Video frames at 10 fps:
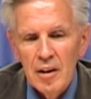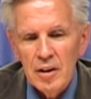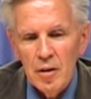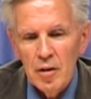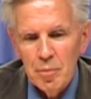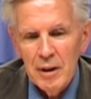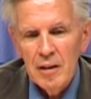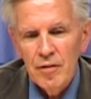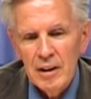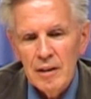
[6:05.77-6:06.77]
So the
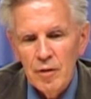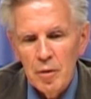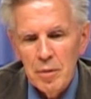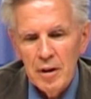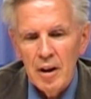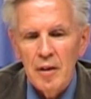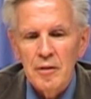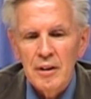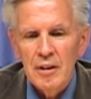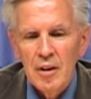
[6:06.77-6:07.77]
benefits were
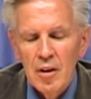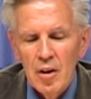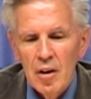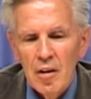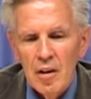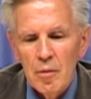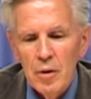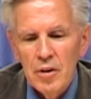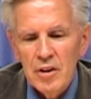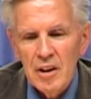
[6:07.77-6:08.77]
pronounced. There
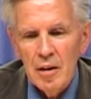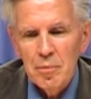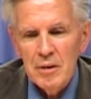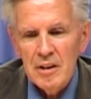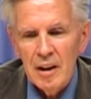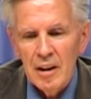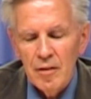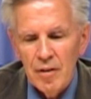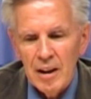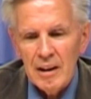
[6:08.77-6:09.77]
were some side
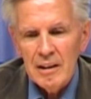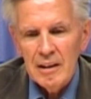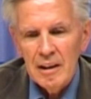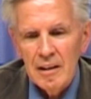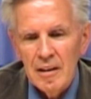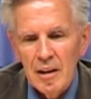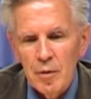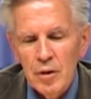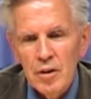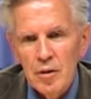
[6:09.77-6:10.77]
effects, and there
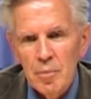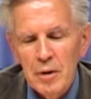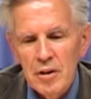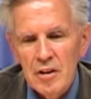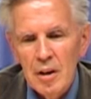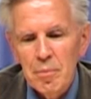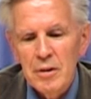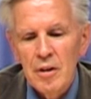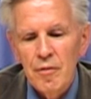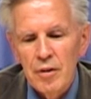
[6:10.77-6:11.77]
was a
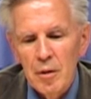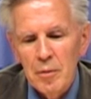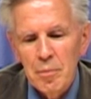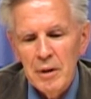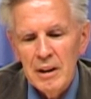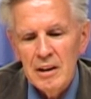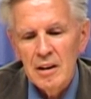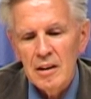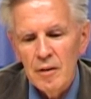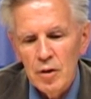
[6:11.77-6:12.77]
perception from the
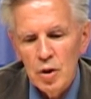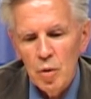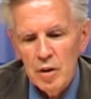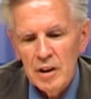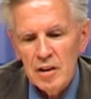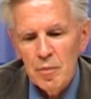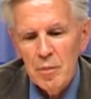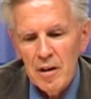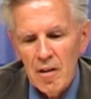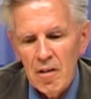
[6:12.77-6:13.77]
patients of a shortness of
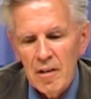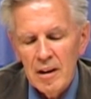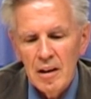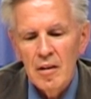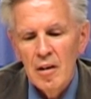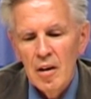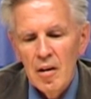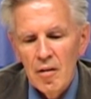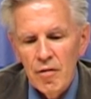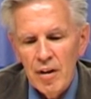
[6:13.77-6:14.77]
breath in
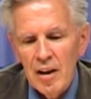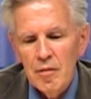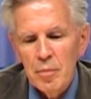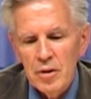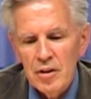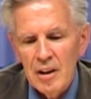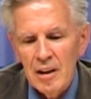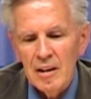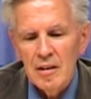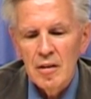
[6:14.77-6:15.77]

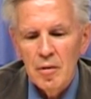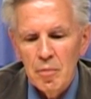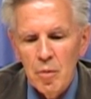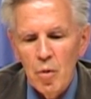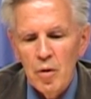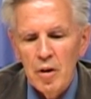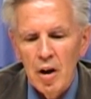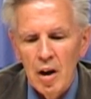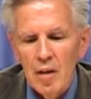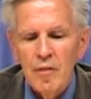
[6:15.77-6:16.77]
5% more
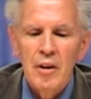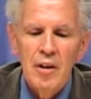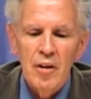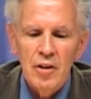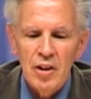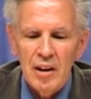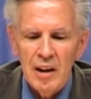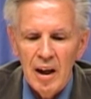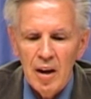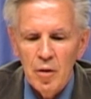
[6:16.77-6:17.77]
of the
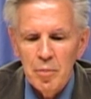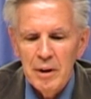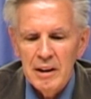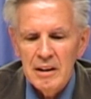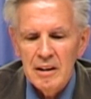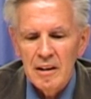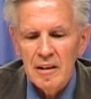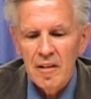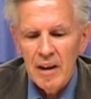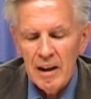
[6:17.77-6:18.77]
ticagrelor
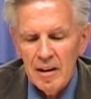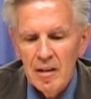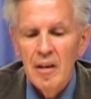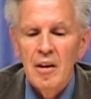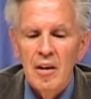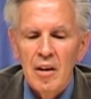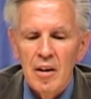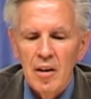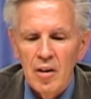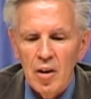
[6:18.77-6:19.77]
patients than
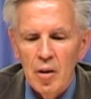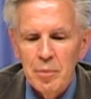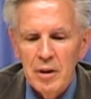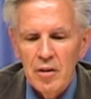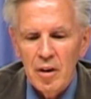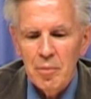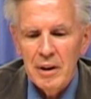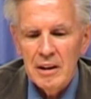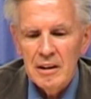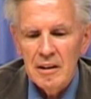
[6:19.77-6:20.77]
the clopidogrel
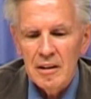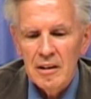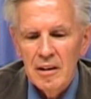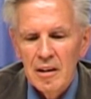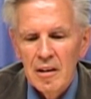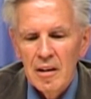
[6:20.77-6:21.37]
patients.